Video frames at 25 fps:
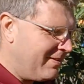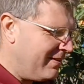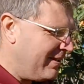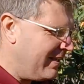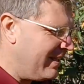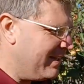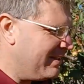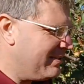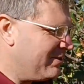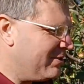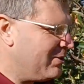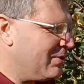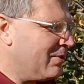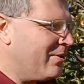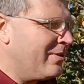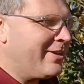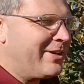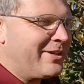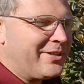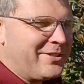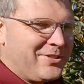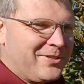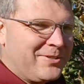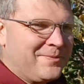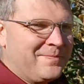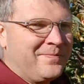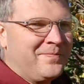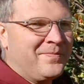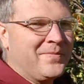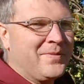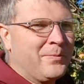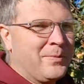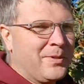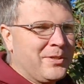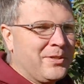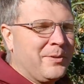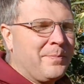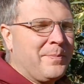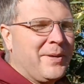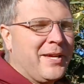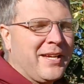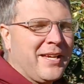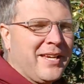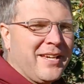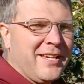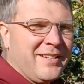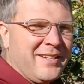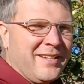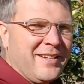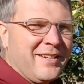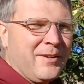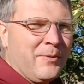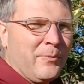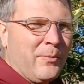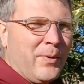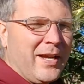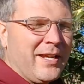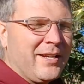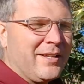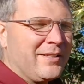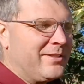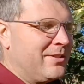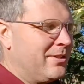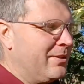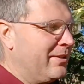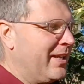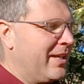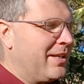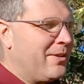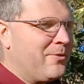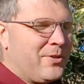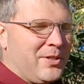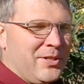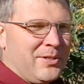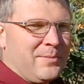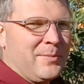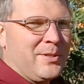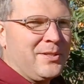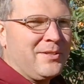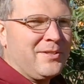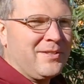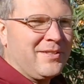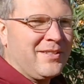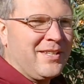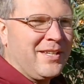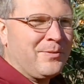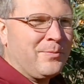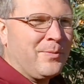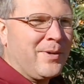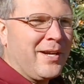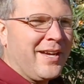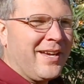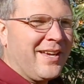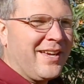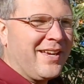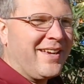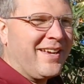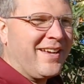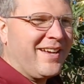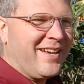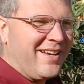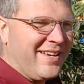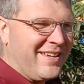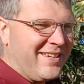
in storage, when you pick it and wait until like Christmas, that's why